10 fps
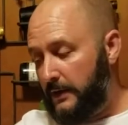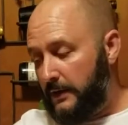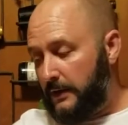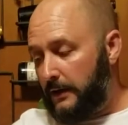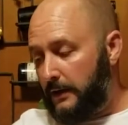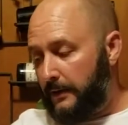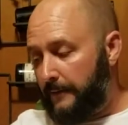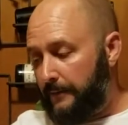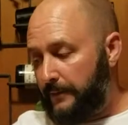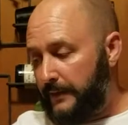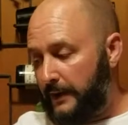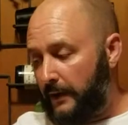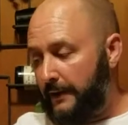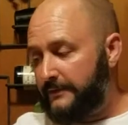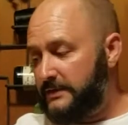Now,
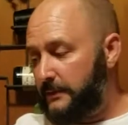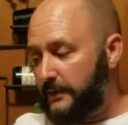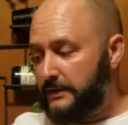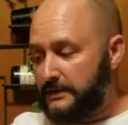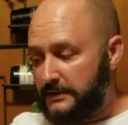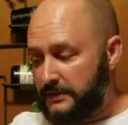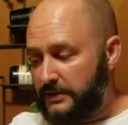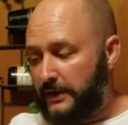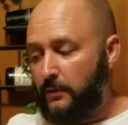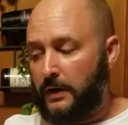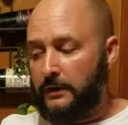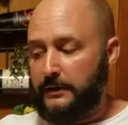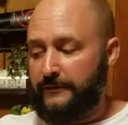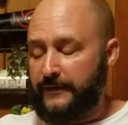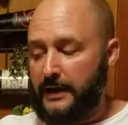obviously, because it's a chain wallet,
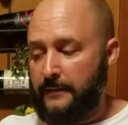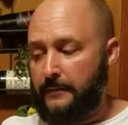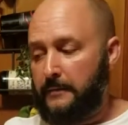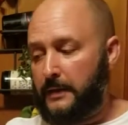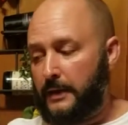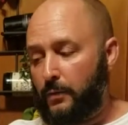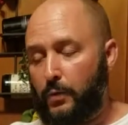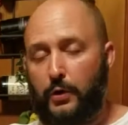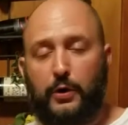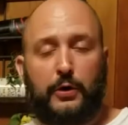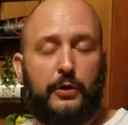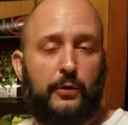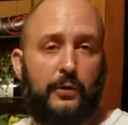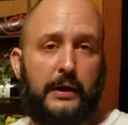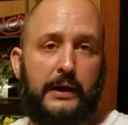if I'm at work
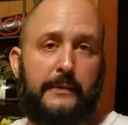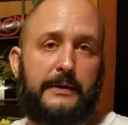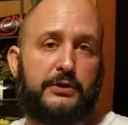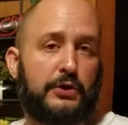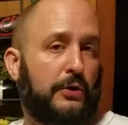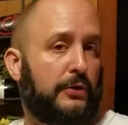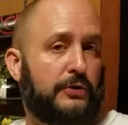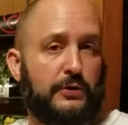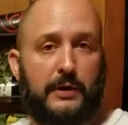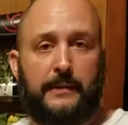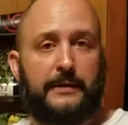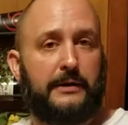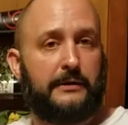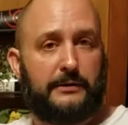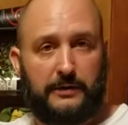or I'm at church or I'm at
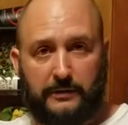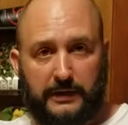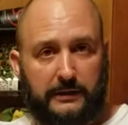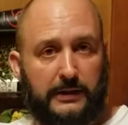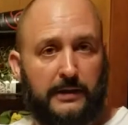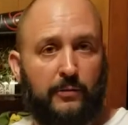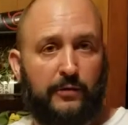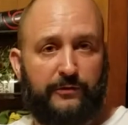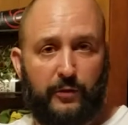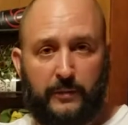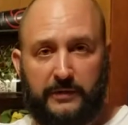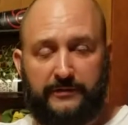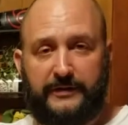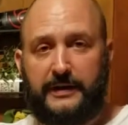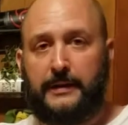a like a more formal
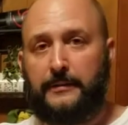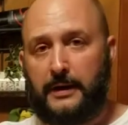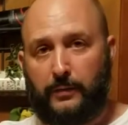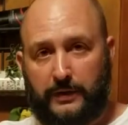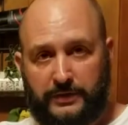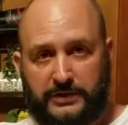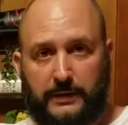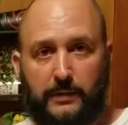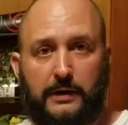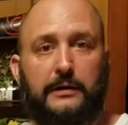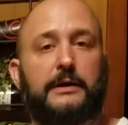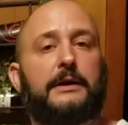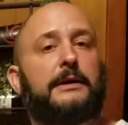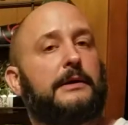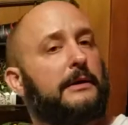event, I'm not wearing a chain wallet.
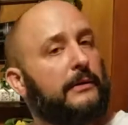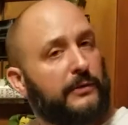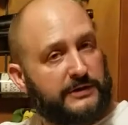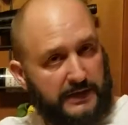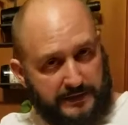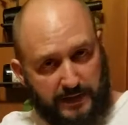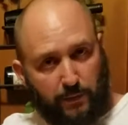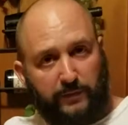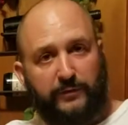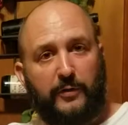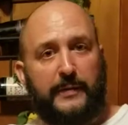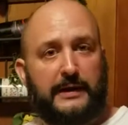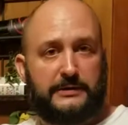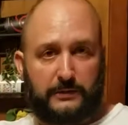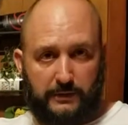Okay. In which case, I'll revert
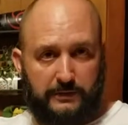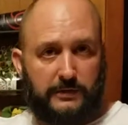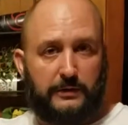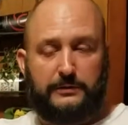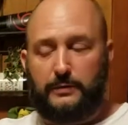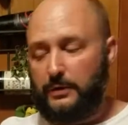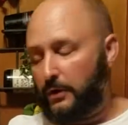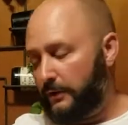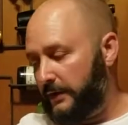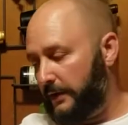back to to a card